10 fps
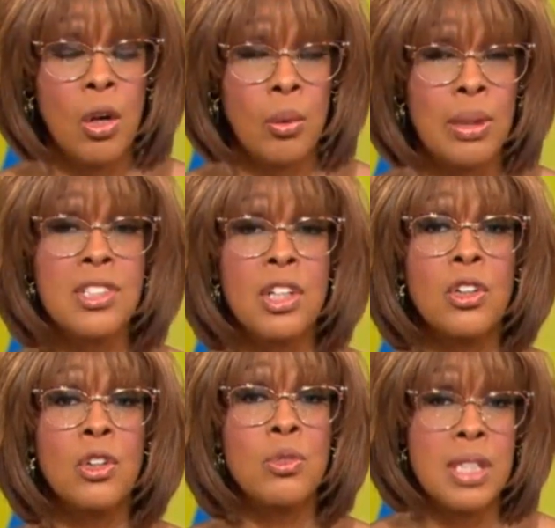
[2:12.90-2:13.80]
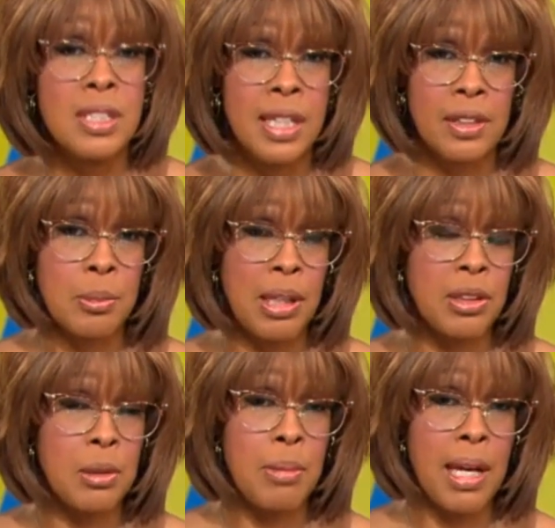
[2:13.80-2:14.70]
releasing new details
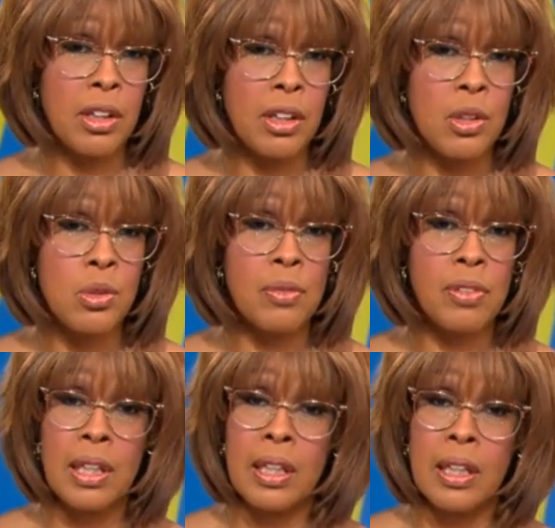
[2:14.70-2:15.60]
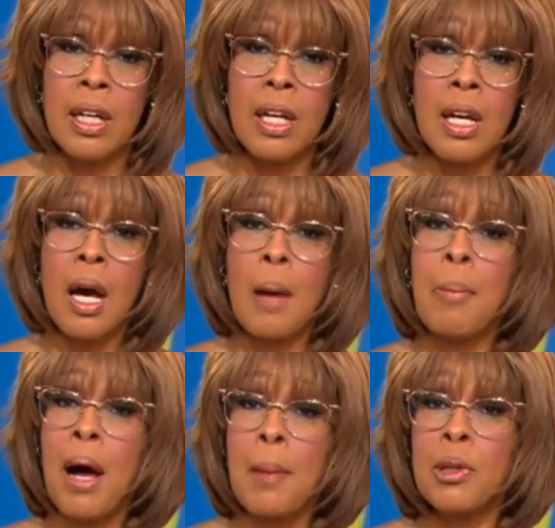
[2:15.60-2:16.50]
about the man accused of killing a
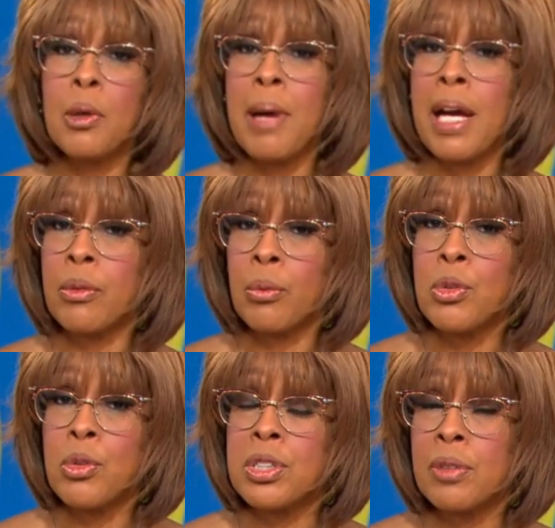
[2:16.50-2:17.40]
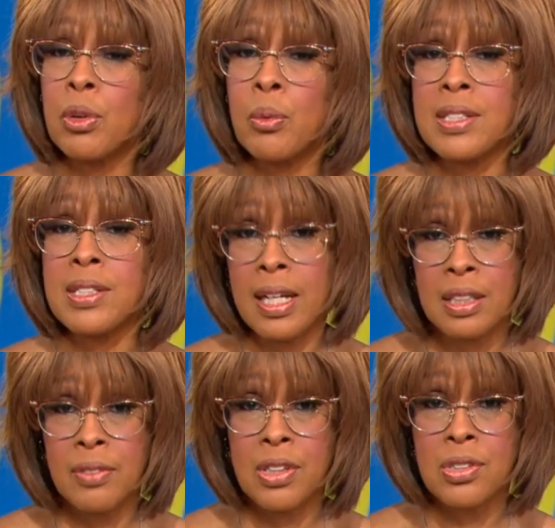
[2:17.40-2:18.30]
popular Baton Rouge civil rights
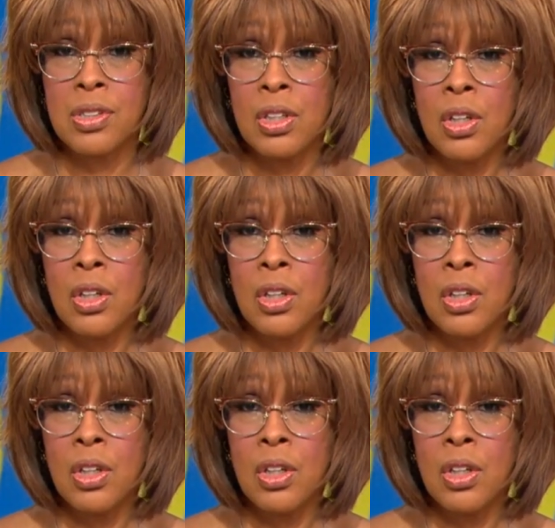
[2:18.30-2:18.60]
activist.